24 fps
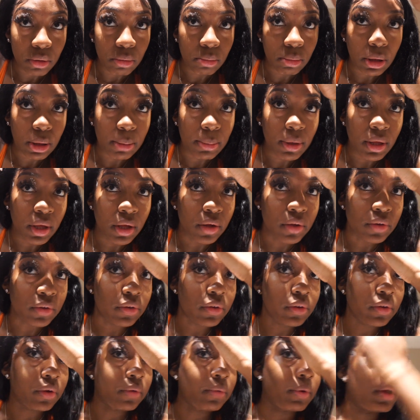Baby hair
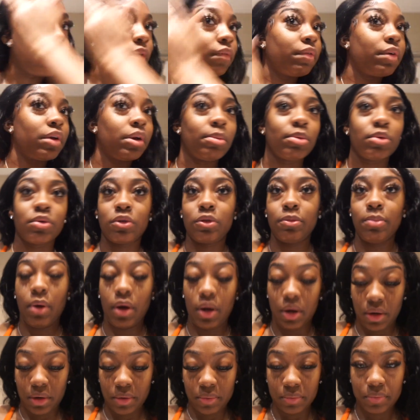is alright for the most
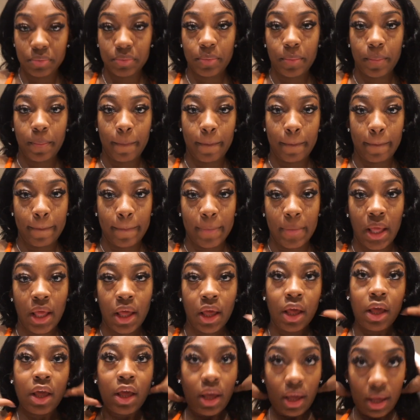part.
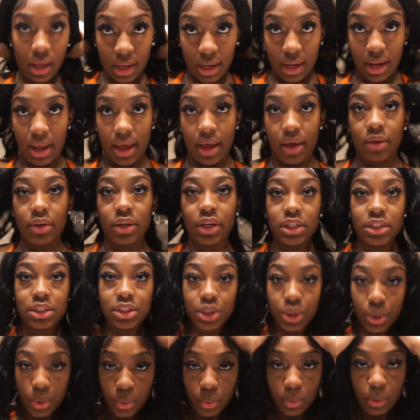And now let's
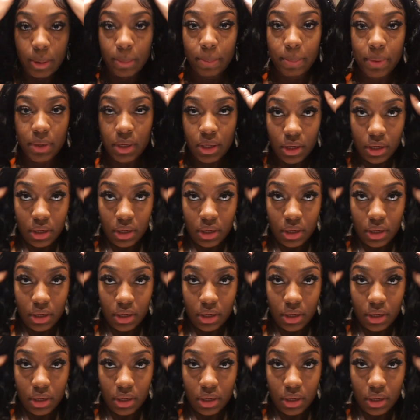crimp.